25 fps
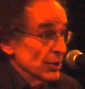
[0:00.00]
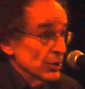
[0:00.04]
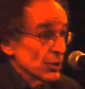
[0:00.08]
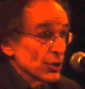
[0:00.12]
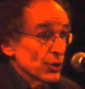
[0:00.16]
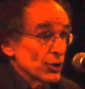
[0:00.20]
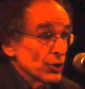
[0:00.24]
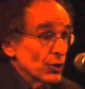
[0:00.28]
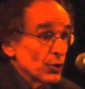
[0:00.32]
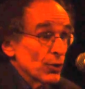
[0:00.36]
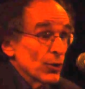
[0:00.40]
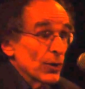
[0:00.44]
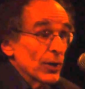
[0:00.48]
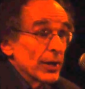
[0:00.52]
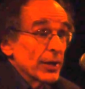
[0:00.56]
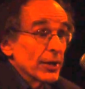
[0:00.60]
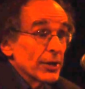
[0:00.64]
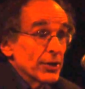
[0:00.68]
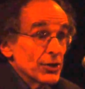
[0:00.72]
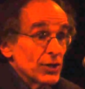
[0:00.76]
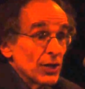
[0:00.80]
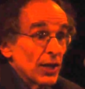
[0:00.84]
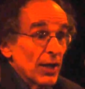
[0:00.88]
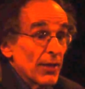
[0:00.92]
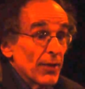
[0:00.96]
Detroit
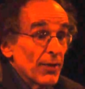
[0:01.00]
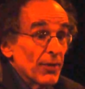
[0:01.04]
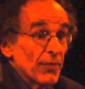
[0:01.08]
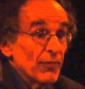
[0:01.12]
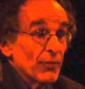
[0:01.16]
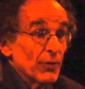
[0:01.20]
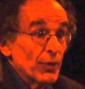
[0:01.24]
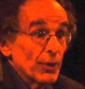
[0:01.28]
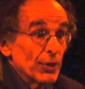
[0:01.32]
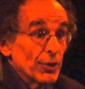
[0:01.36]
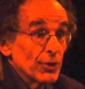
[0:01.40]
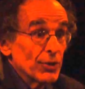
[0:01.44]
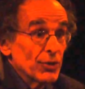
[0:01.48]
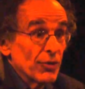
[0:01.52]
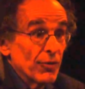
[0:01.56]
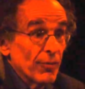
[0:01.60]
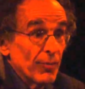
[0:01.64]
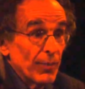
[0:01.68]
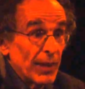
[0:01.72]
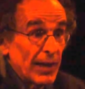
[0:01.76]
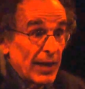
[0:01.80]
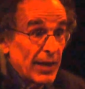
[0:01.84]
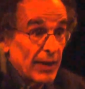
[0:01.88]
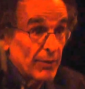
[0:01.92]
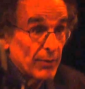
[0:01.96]
is on the verge of
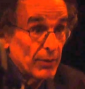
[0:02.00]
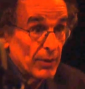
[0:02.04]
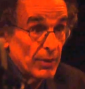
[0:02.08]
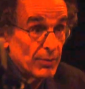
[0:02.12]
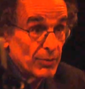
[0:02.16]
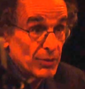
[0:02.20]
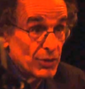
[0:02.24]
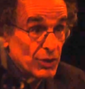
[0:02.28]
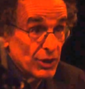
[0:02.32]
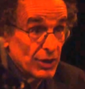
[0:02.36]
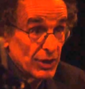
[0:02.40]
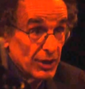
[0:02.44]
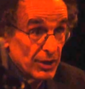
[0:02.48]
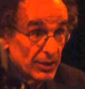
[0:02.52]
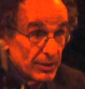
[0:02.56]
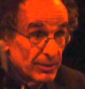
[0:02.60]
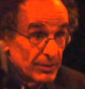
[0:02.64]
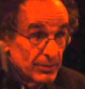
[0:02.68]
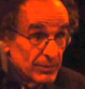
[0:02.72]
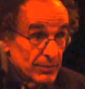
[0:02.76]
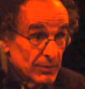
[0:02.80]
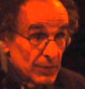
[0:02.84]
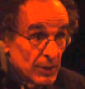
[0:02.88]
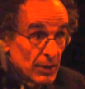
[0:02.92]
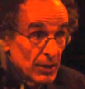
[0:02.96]
bankruptcy.
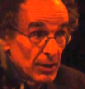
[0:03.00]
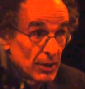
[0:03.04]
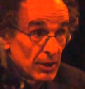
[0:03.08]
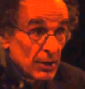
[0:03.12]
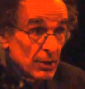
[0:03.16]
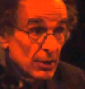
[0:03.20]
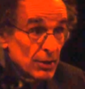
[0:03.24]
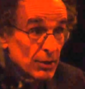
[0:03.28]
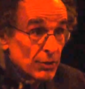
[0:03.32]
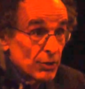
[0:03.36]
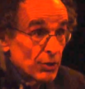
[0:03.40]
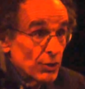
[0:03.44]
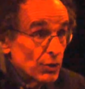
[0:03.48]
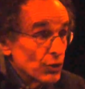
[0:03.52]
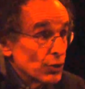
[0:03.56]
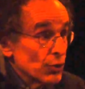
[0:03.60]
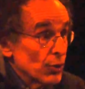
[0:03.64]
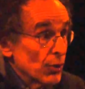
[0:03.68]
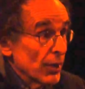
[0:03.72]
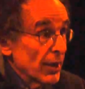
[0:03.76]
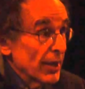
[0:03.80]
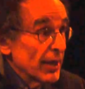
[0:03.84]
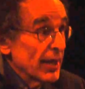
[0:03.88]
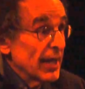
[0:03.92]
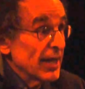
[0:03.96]

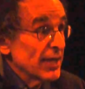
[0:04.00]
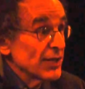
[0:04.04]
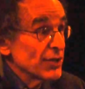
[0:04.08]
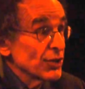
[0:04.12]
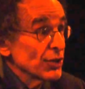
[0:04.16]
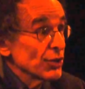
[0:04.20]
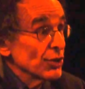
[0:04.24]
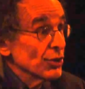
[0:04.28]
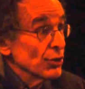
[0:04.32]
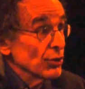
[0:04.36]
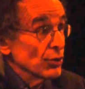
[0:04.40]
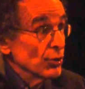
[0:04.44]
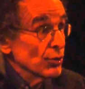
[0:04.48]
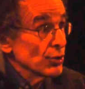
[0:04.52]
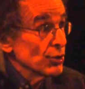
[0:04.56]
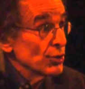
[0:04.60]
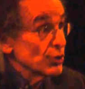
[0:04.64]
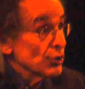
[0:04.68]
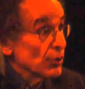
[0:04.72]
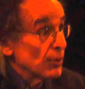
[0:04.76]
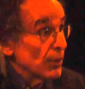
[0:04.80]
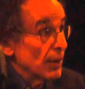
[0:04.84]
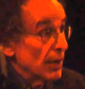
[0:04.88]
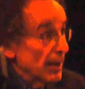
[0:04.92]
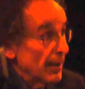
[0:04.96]
Detroit has a
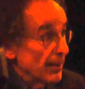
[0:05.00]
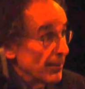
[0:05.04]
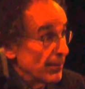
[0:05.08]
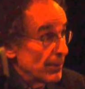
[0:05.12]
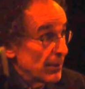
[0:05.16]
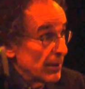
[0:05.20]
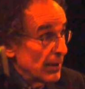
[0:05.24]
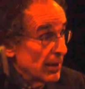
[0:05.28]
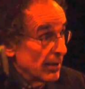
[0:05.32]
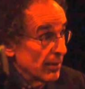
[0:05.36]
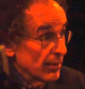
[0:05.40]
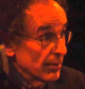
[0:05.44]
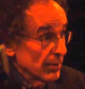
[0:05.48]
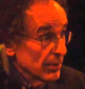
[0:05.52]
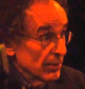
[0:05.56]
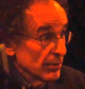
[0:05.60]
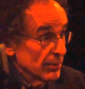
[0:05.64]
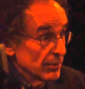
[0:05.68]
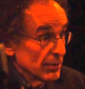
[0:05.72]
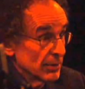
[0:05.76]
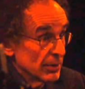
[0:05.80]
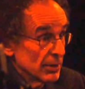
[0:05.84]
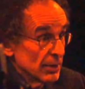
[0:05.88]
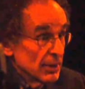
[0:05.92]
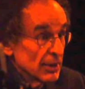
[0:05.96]
huge crime problem.
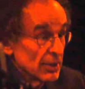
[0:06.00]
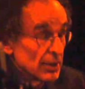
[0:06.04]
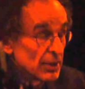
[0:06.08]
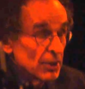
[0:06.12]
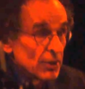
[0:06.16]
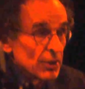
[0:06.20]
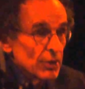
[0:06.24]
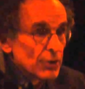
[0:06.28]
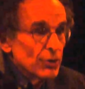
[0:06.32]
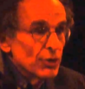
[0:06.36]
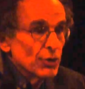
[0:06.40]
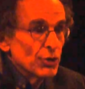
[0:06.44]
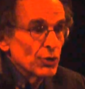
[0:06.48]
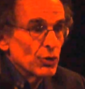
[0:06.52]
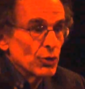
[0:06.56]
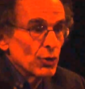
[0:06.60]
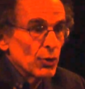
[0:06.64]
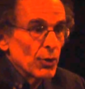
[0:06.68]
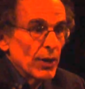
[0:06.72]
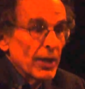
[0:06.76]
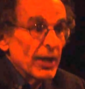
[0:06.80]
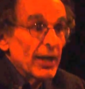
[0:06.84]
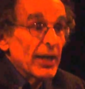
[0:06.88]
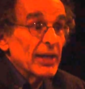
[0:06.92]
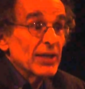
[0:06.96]

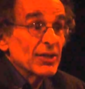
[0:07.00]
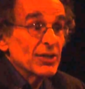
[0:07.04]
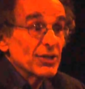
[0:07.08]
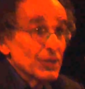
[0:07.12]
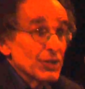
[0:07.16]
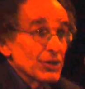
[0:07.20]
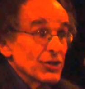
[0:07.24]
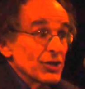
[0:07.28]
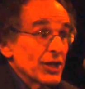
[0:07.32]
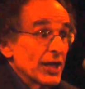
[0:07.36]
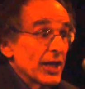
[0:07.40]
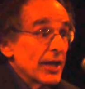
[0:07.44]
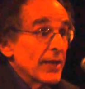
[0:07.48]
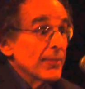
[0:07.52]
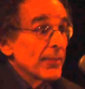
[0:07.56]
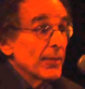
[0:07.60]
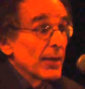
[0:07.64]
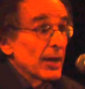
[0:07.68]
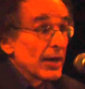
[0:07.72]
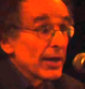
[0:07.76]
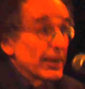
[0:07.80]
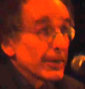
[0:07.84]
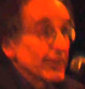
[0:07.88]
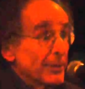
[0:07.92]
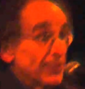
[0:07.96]
Detroit has the same
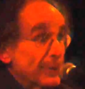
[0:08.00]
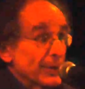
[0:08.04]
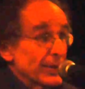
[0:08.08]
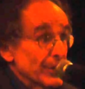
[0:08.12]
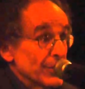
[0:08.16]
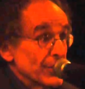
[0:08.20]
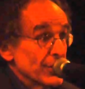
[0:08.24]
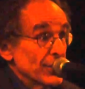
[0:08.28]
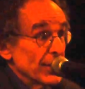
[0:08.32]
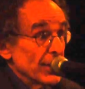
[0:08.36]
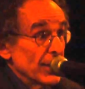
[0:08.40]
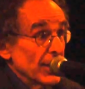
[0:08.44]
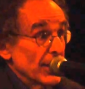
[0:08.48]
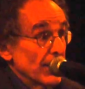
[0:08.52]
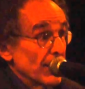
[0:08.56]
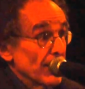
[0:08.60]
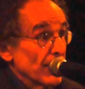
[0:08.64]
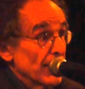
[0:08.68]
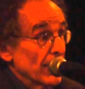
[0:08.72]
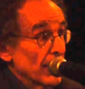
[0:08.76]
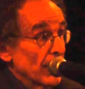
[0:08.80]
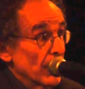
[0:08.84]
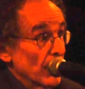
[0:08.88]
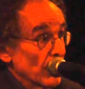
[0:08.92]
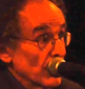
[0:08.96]
monitoring team
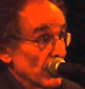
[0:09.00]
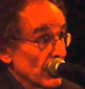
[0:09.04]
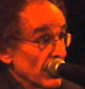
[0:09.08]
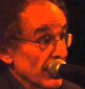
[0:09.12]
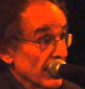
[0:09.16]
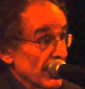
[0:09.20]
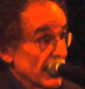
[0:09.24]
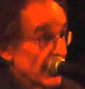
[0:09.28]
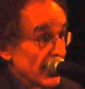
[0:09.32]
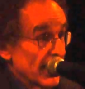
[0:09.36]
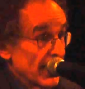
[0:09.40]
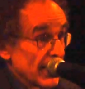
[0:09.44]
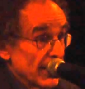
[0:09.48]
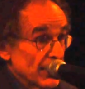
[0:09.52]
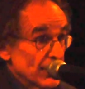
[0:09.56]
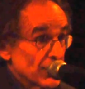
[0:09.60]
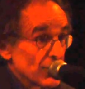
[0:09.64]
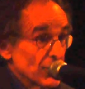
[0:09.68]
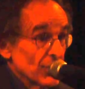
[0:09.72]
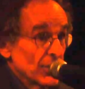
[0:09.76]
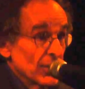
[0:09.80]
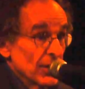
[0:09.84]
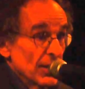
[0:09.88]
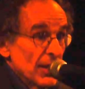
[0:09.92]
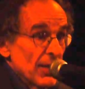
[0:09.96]
that Oakland
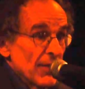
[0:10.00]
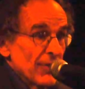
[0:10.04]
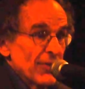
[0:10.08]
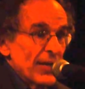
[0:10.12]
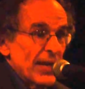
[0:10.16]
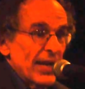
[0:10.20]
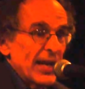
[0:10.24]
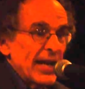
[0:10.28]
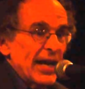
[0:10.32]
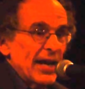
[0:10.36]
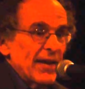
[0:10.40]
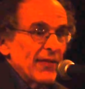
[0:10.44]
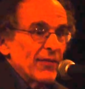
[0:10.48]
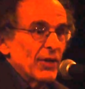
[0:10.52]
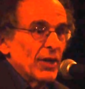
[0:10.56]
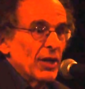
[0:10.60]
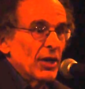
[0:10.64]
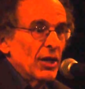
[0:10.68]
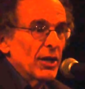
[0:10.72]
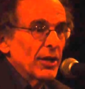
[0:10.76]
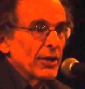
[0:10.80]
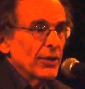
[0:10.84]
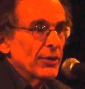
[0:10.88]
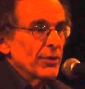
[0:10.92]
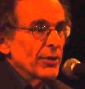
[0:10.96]
has. They have
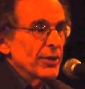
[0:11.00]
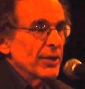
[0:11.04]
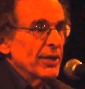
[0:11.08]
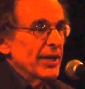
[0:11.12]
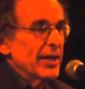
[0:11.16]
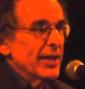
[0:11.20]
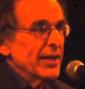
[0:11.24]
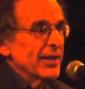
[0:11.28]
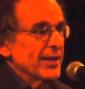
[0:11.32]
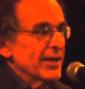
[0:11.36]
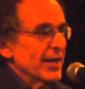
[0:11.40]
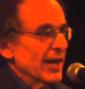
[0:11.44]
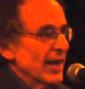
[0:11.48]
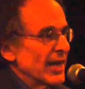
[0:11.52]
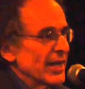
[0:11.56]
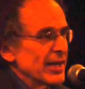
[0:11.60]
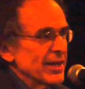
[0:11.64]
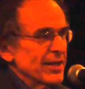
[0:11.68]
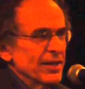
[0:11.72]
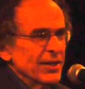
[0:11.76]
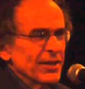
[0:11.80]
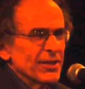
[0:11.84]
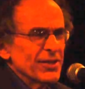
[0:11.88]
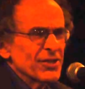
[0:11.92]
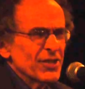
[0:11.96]

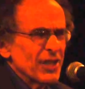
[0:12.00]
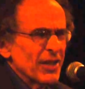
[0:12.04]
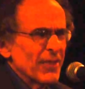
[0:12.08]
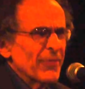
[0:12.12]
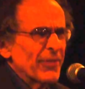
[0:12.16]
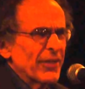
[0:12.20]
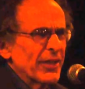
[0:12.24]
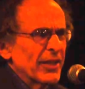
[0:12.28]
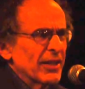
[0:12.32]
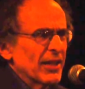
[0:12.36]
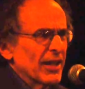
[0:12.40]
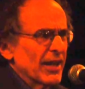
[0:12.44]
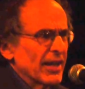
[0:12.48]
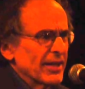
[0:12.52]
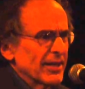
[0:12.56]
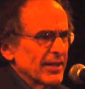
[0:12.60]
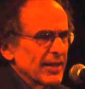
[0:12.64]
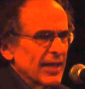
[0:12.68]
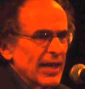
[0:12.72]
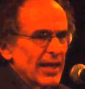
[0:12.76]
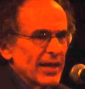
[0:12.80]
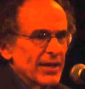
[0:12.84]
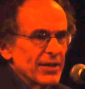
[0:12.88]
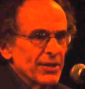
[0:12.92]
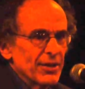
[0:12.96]
190, something like
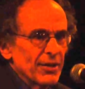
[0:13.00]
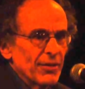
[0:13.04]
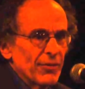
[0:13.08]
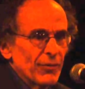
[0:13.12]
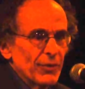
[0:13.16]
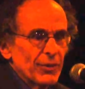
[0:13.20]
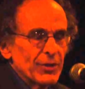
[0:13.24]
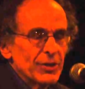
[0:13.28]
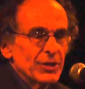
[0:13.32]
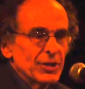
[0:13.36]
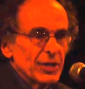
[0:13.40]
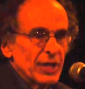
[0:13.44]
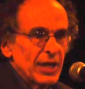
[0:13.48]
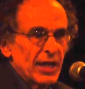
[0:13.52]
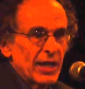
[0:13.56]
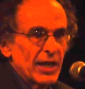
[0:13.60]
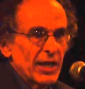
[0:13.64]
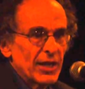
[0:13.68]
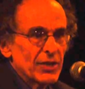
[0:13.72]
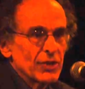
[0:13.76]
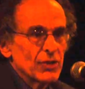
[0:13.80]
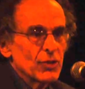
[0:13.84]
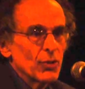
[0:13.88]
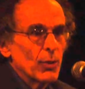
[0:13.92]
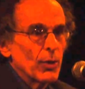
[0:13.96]
that, different
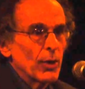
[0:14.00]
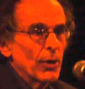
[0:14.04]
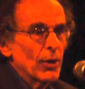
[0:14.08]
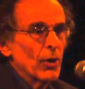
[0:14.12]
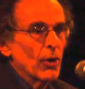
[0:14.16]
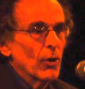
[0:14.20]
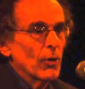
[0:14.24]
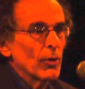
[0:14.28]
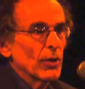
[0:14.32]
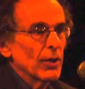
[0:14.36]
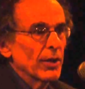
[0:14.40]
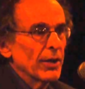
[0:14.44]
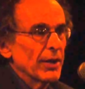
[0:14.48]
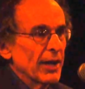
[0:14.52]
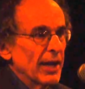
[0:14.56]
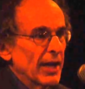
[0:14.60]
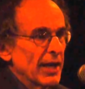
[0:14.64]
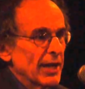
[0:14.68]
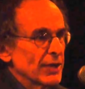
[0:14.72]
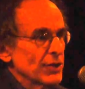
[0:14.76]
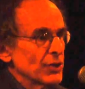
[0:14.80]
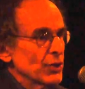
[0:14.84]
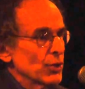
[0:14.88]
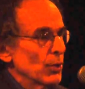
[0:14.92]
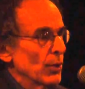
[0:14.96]
tasks where Oakland
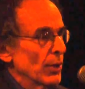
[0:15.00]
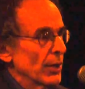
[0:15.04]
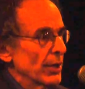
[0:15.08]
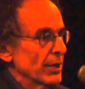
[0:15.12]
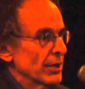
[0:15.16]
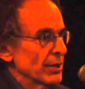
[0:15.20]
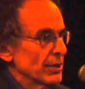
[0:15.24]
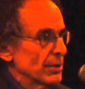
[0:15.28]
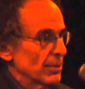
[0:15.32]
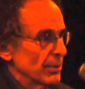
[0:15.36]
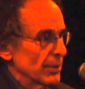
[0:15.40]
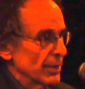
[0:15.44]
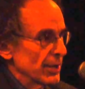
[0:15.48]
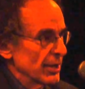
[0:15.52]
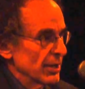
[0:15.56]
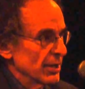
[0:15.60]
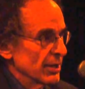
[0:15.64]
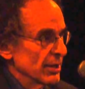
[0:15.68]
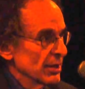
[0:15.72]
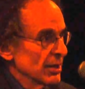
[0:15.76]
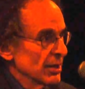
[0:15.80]
has 23.